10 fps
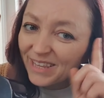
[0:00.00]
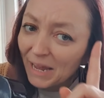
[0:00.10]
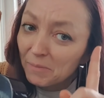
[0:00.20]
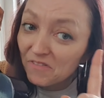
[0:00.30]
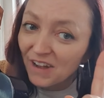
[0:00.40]

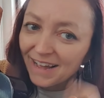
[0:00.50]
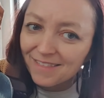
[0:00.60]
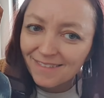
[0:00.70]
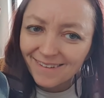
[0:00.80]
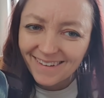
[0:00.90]
keep the
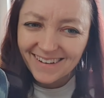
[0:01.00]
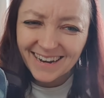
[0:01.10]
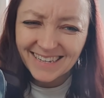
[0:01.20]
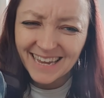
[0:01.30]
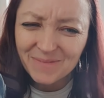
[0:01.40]
faith.
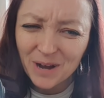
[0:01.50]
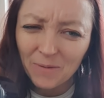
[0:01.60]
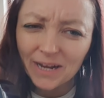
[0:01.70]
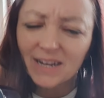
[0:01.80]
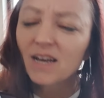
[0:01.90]
Let's keep
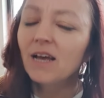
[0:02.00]
going.